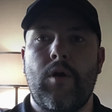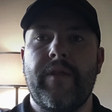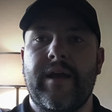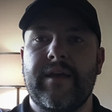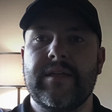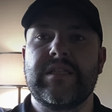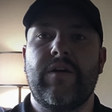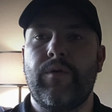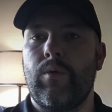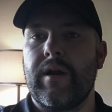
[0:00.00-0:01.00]
all that kind of
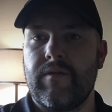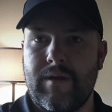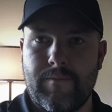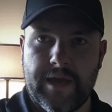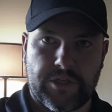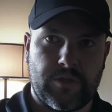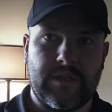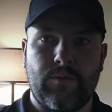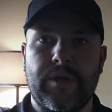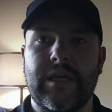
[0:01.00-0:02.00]
stuff, we want to then make sure
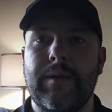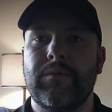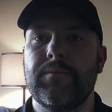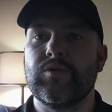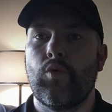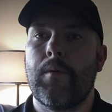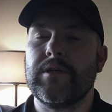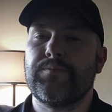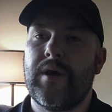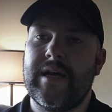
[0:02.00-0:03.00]
that we keep them as warm
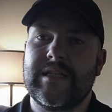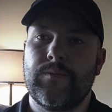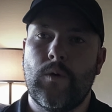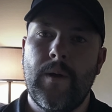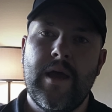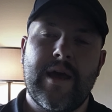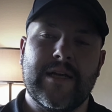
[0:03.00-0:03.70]
as possible.